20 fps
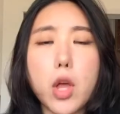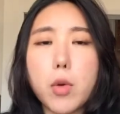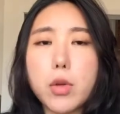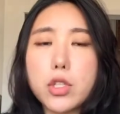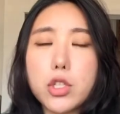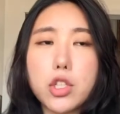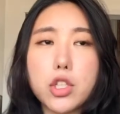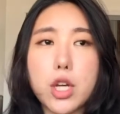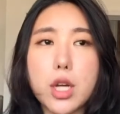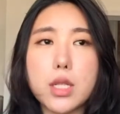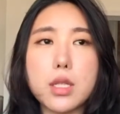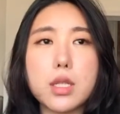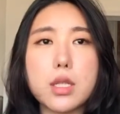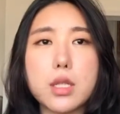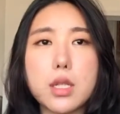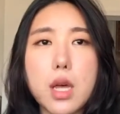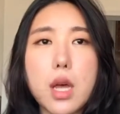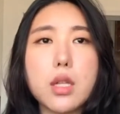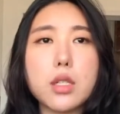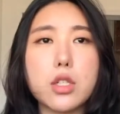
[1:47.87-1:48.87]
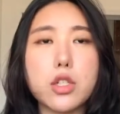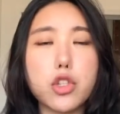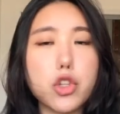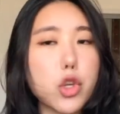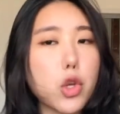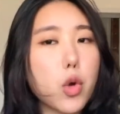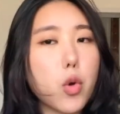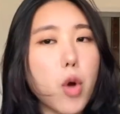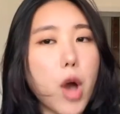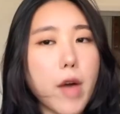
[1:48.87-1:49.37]
was just
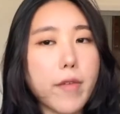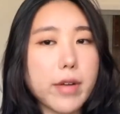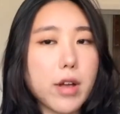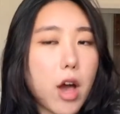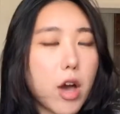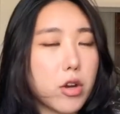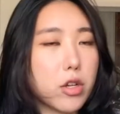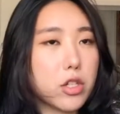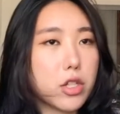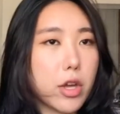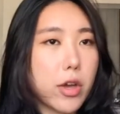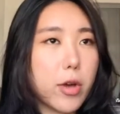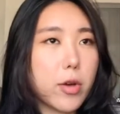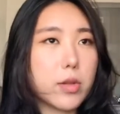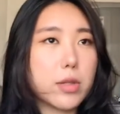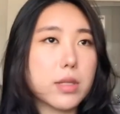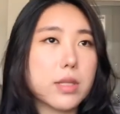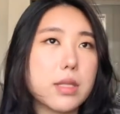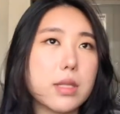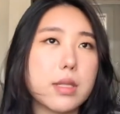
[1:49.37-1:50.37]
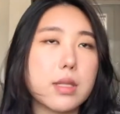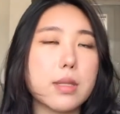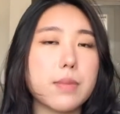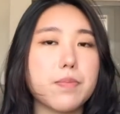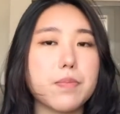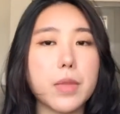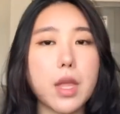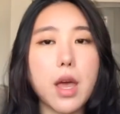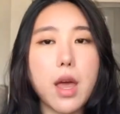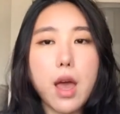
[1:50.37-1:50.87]
two avocado toasts.
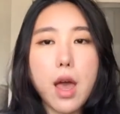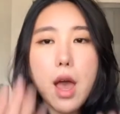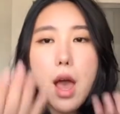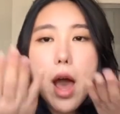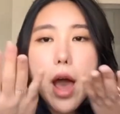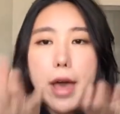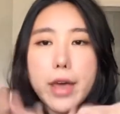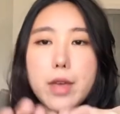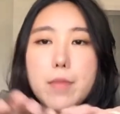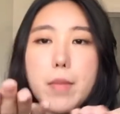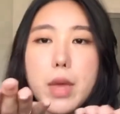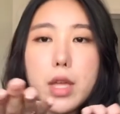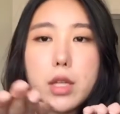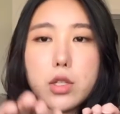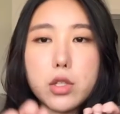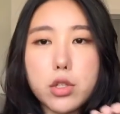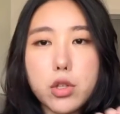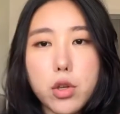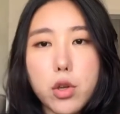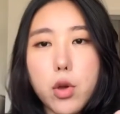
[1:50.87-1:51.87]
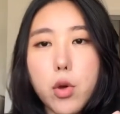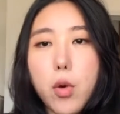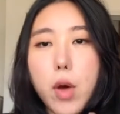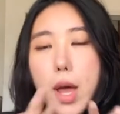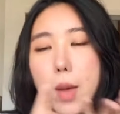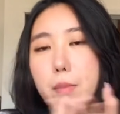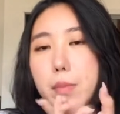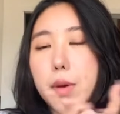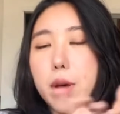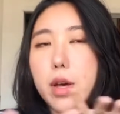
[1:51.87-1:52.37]
I make two.
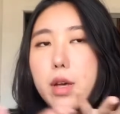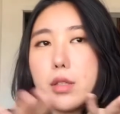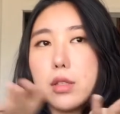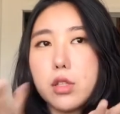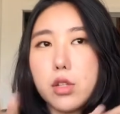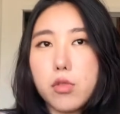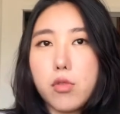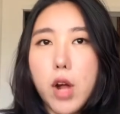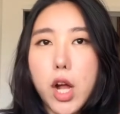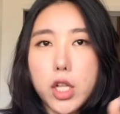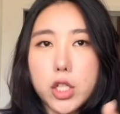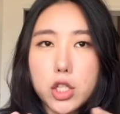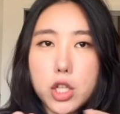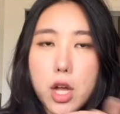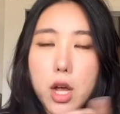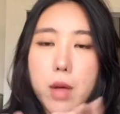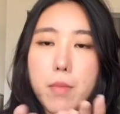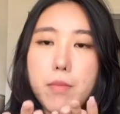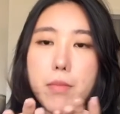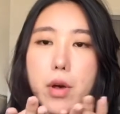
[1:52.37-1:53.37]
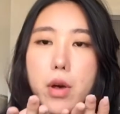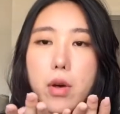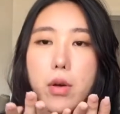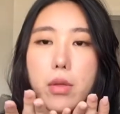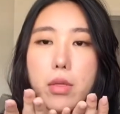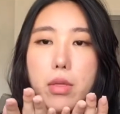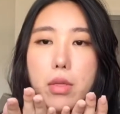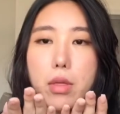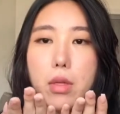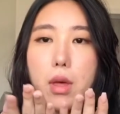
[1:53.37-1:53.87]
I put sriracha on
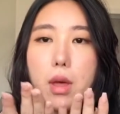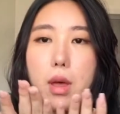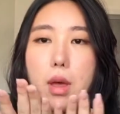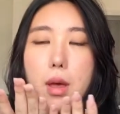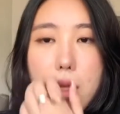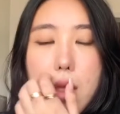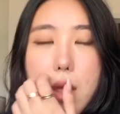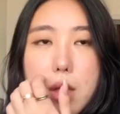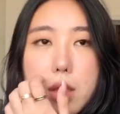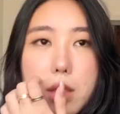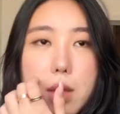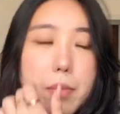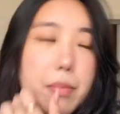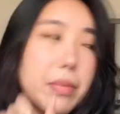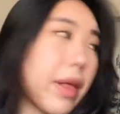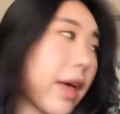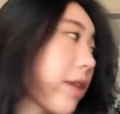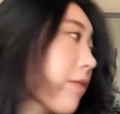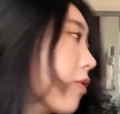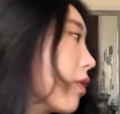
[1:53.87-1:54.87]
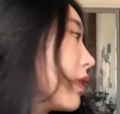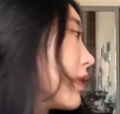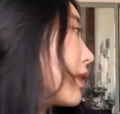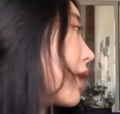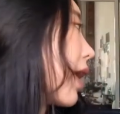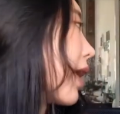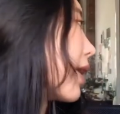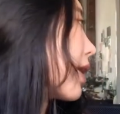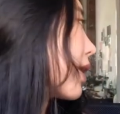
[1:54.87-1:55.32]
both. The plan for today